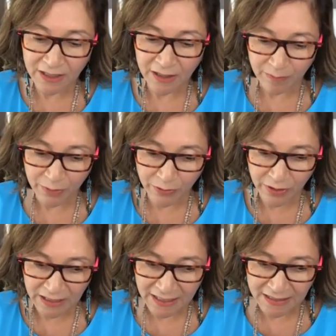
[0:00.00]

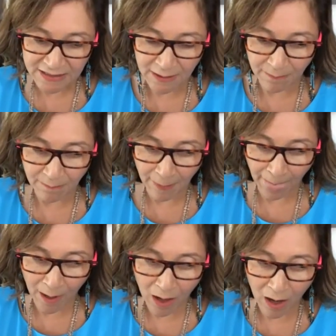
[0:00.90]
communities
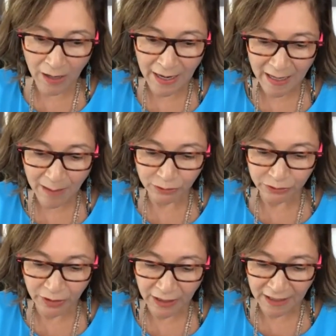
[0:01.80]
are able
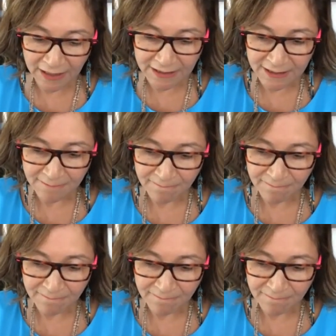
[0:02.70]
to get